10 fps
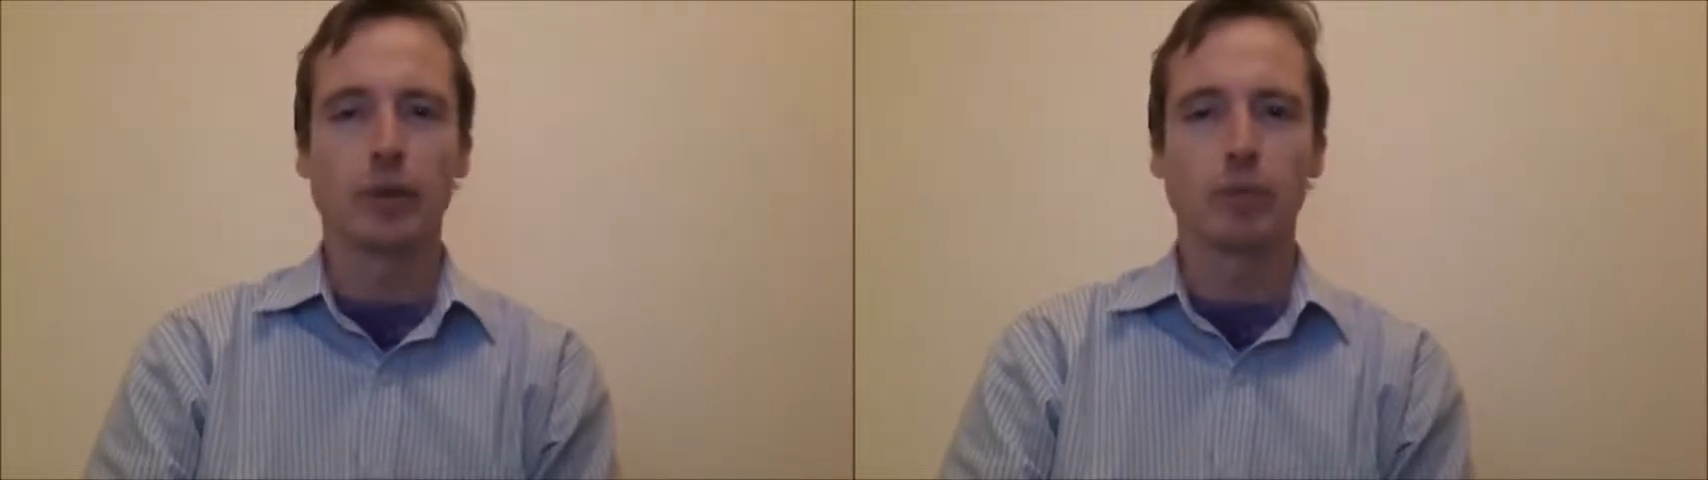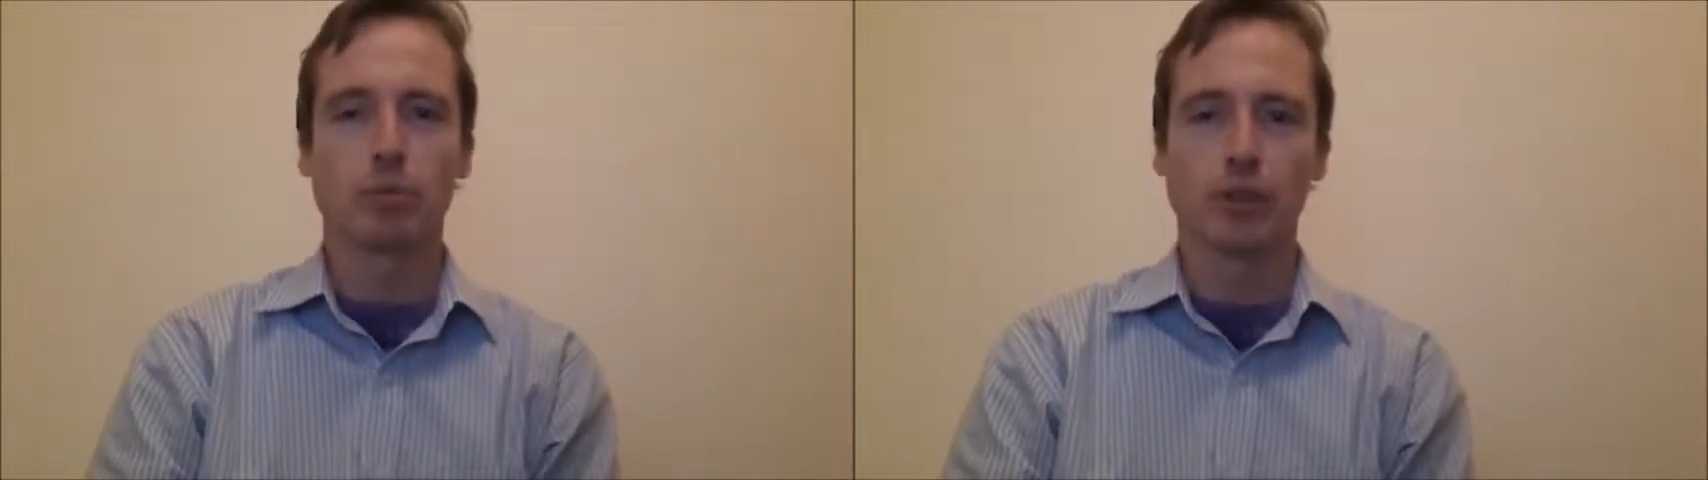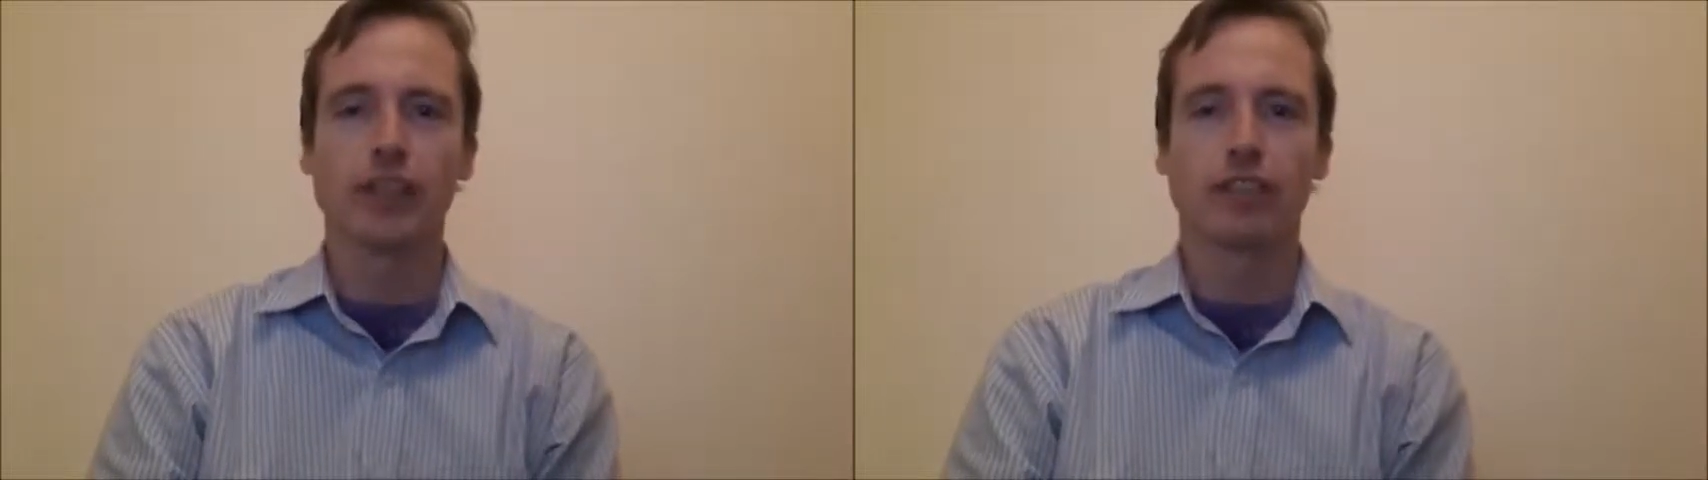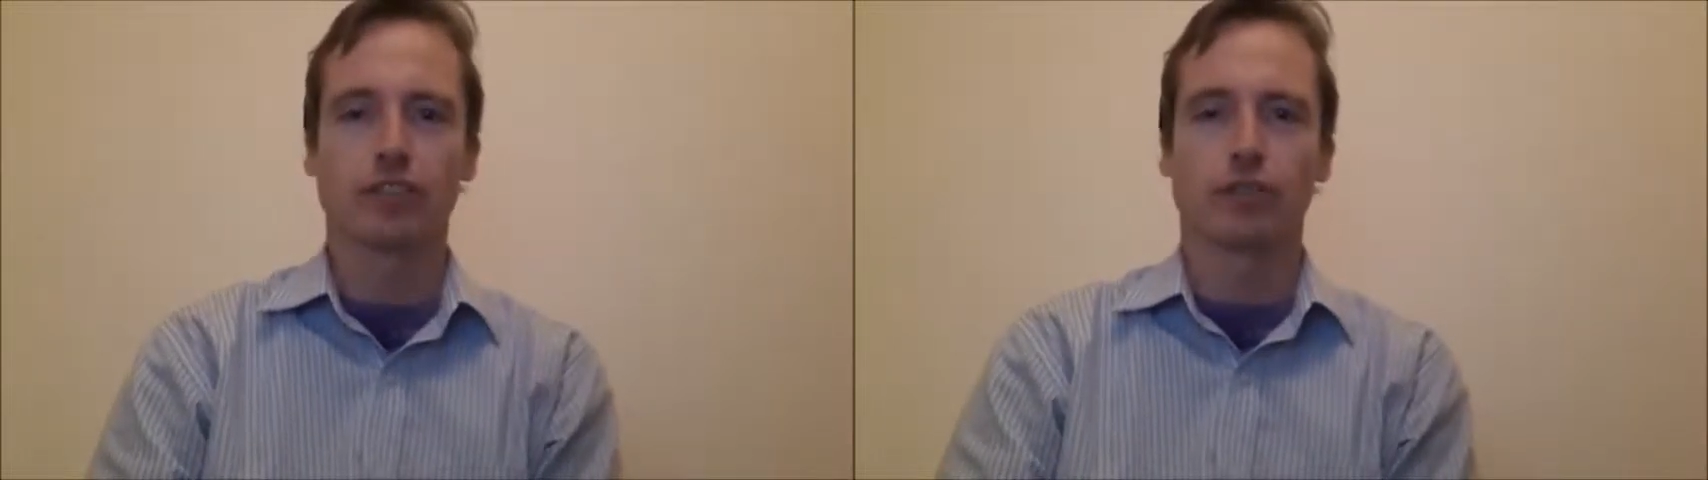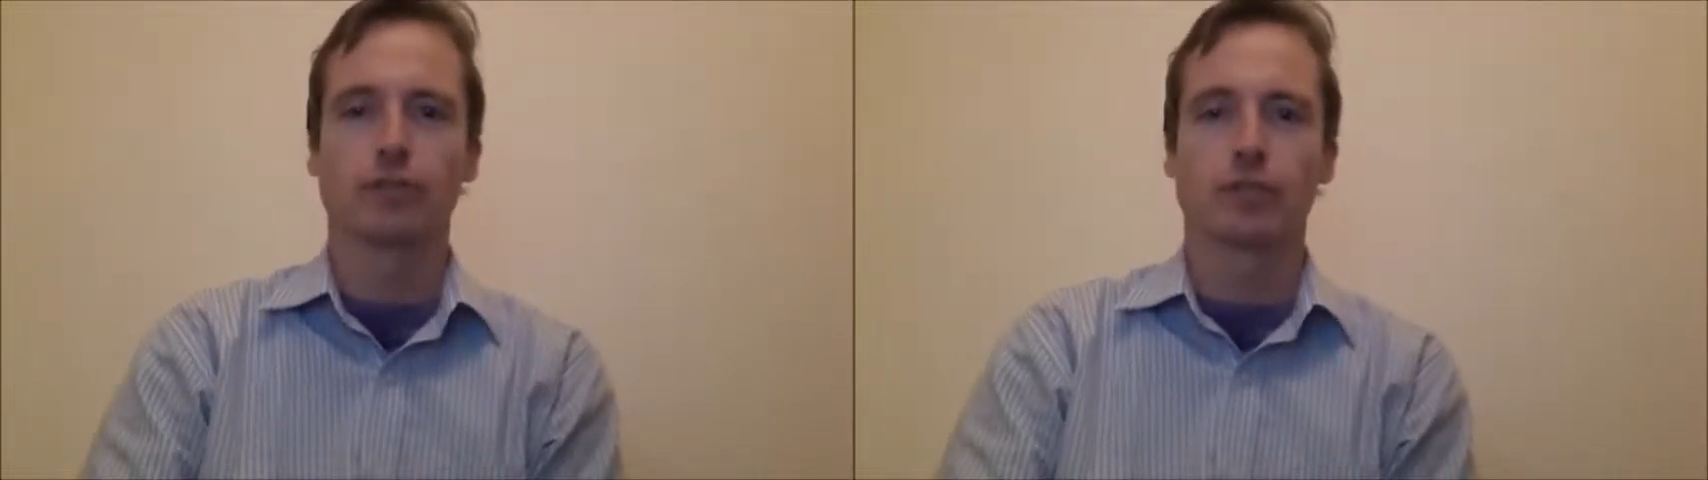been putting
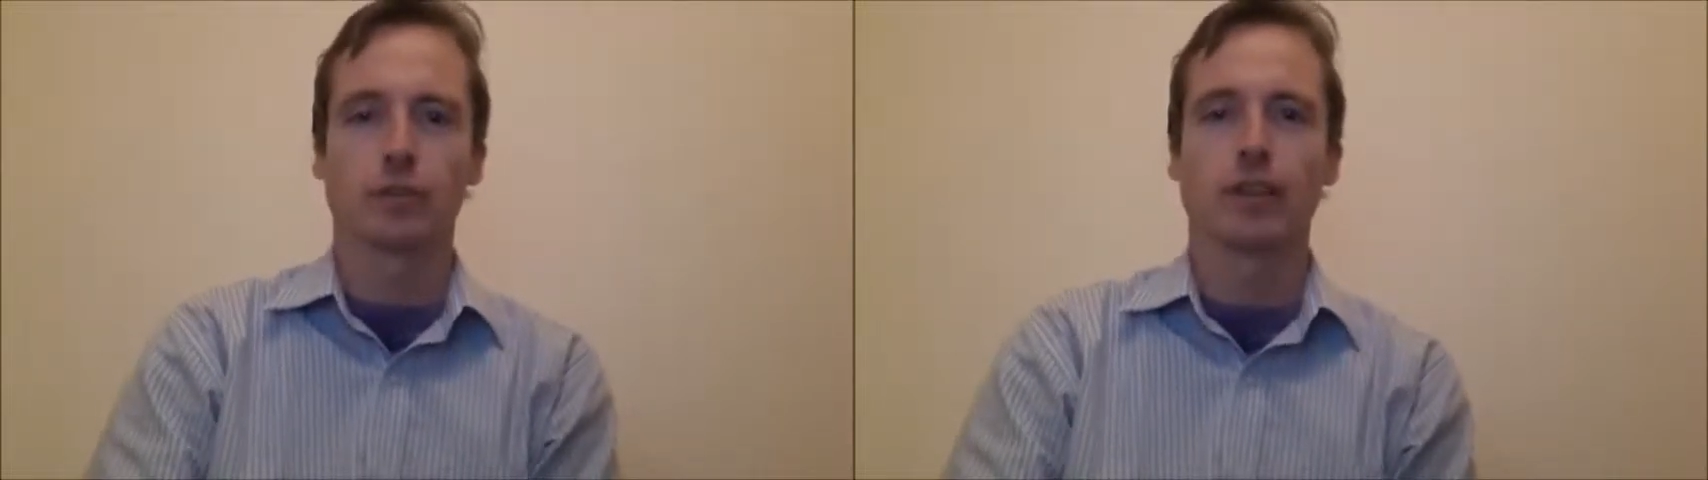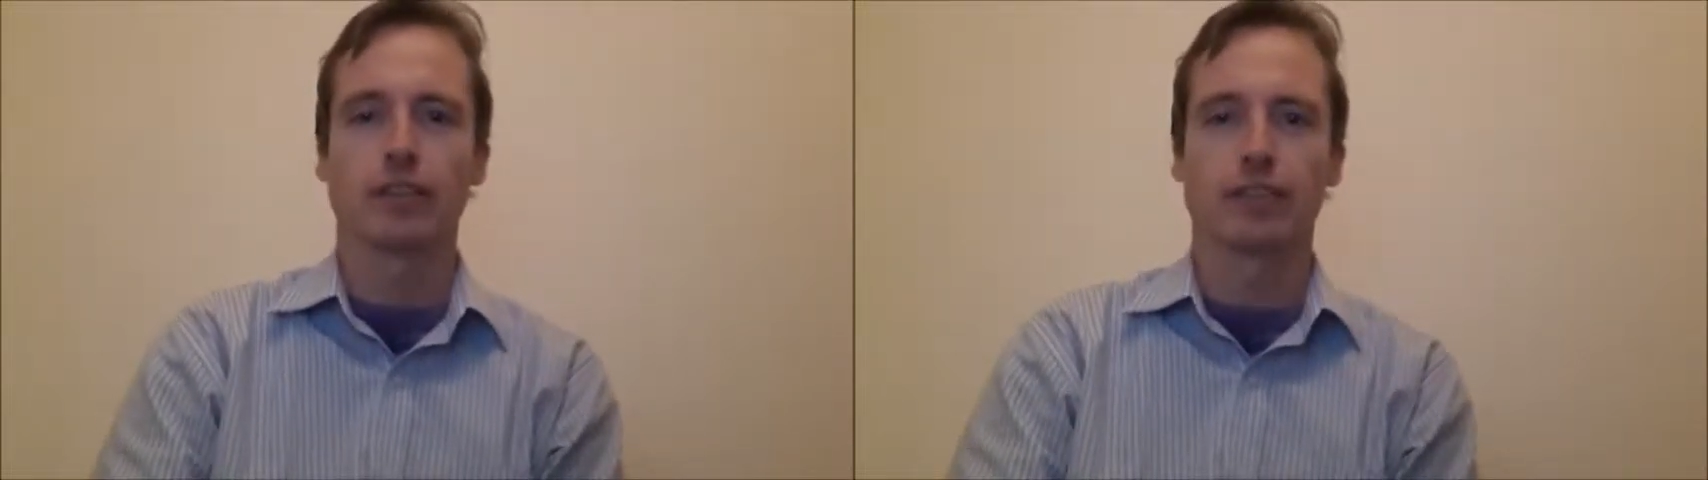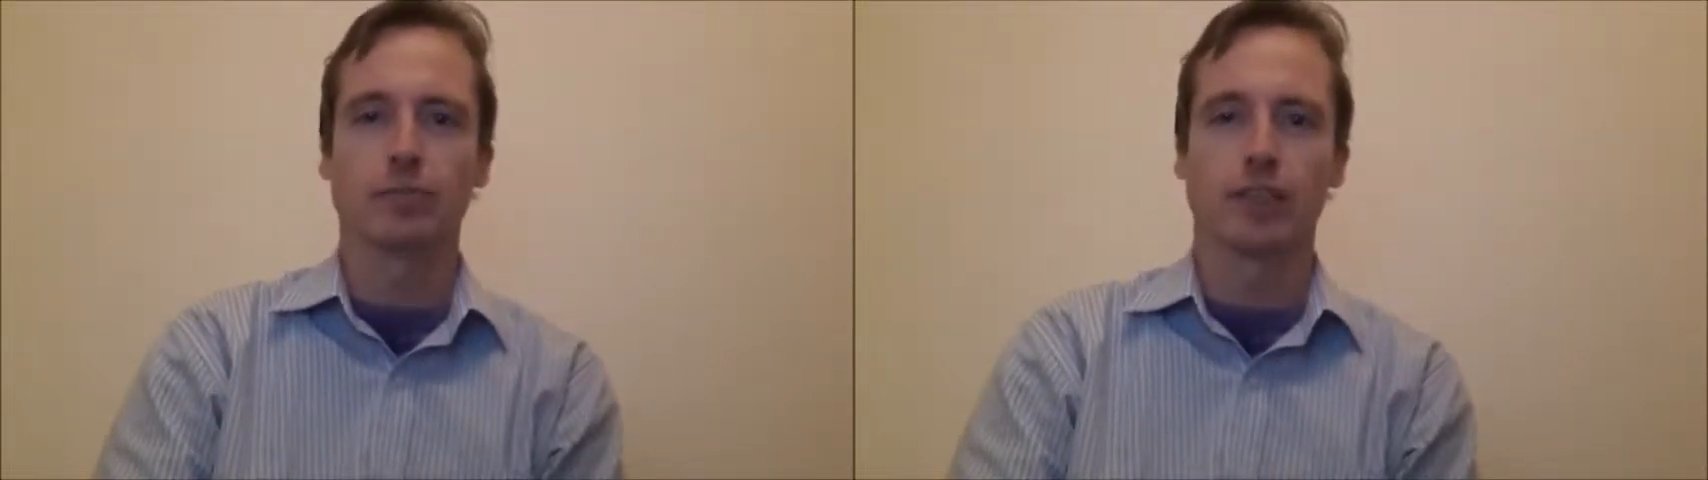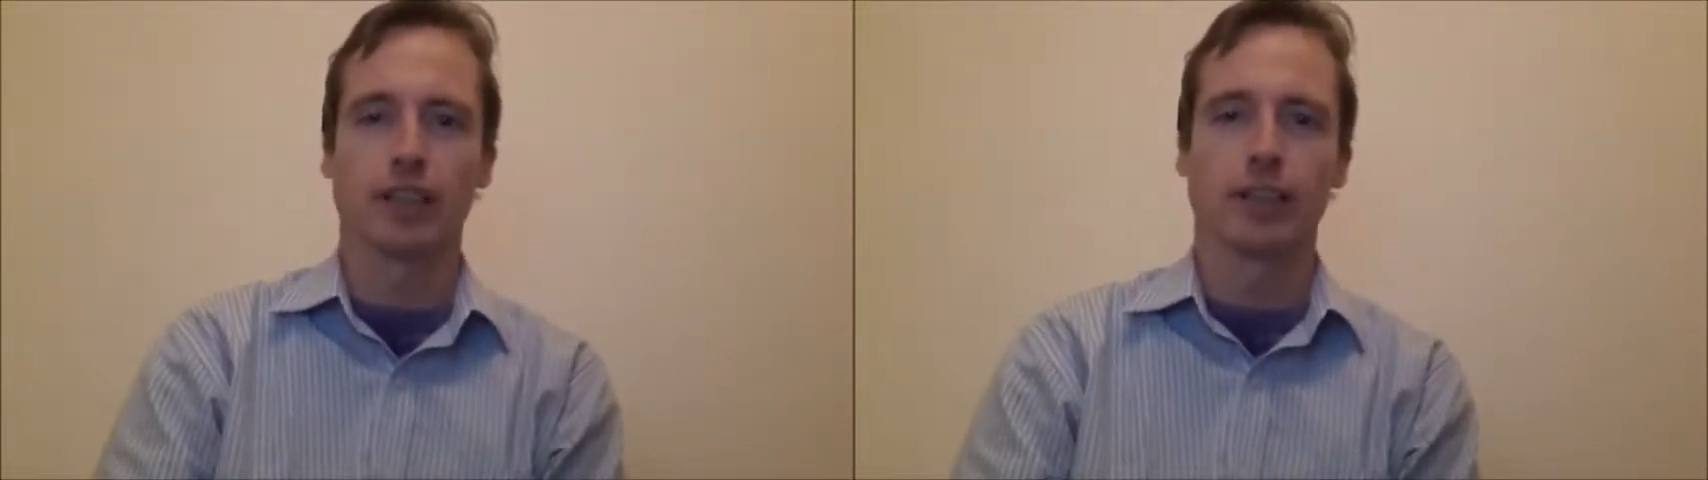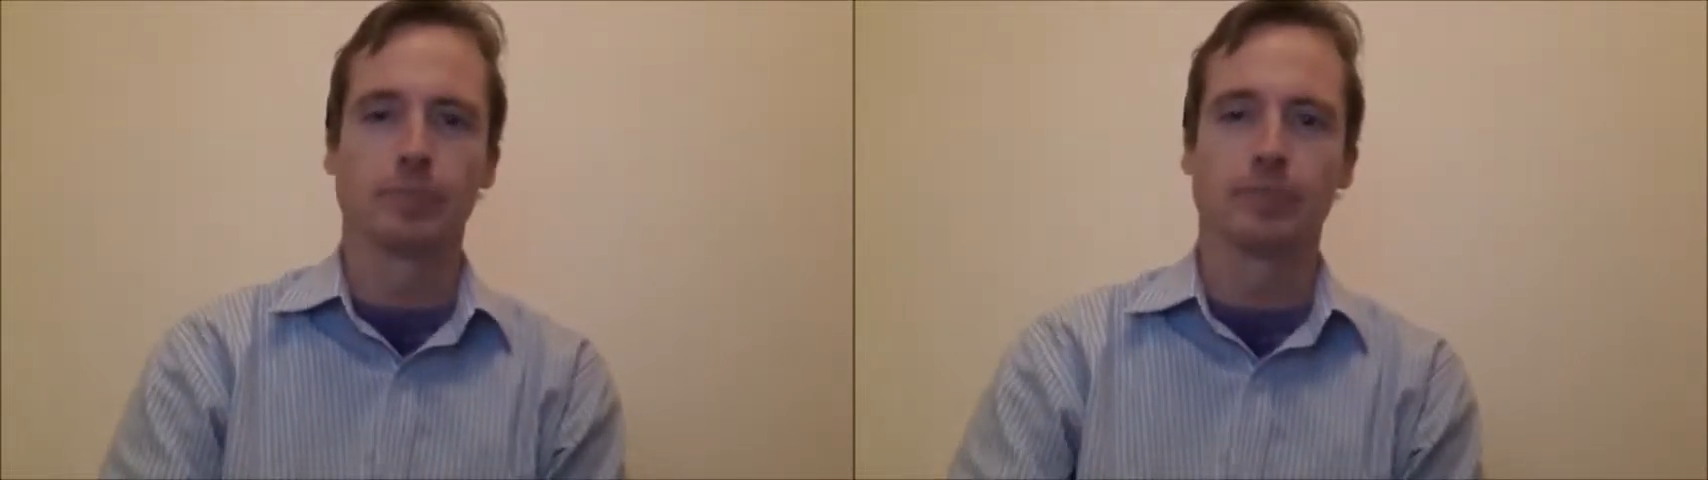this off for quite some
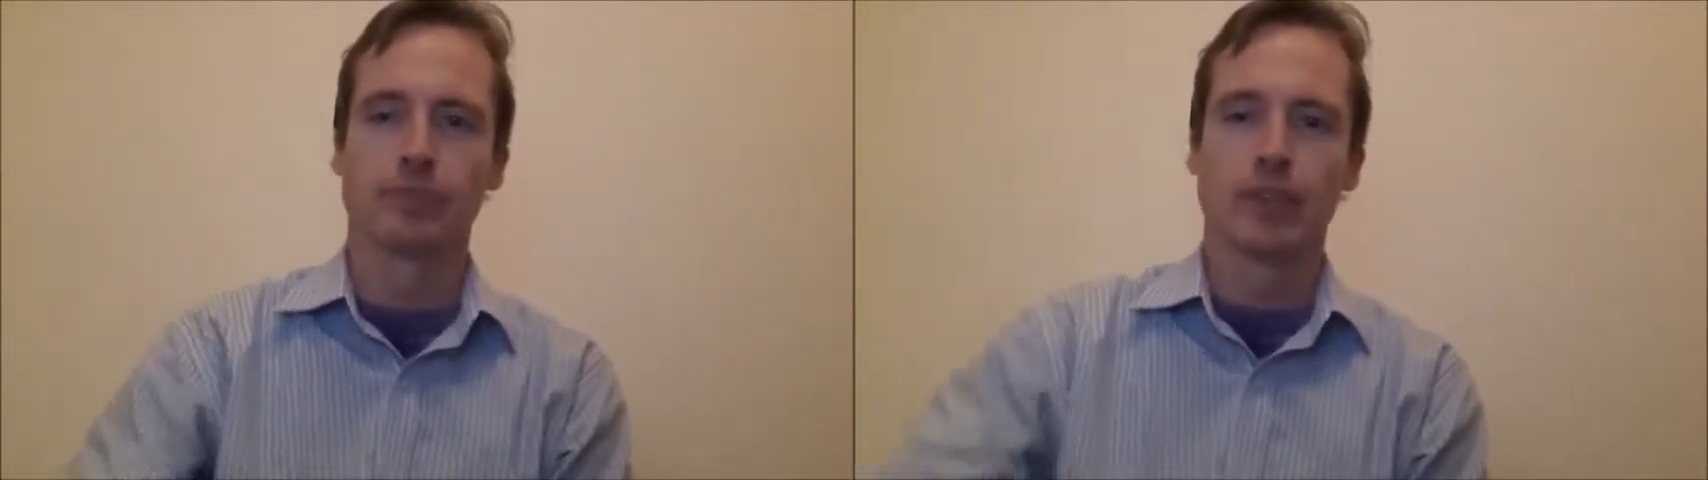time